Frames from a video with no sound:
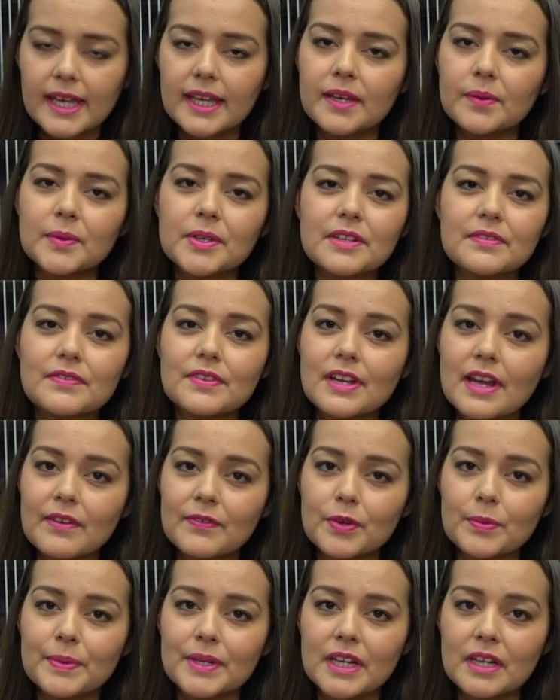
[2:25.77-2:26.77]
He would have
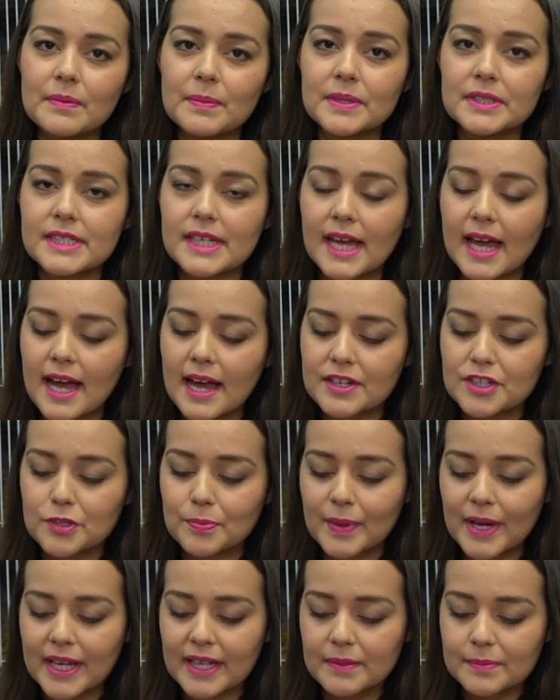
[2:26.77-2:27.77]
never been able to
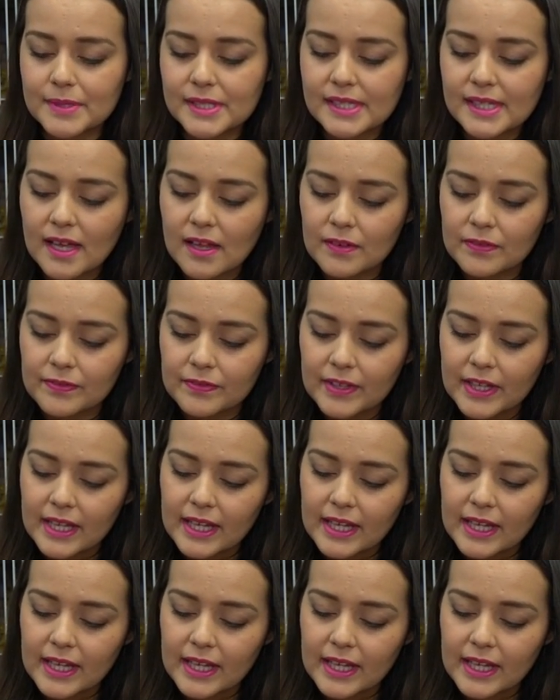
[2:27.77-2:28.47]
hatch by himself.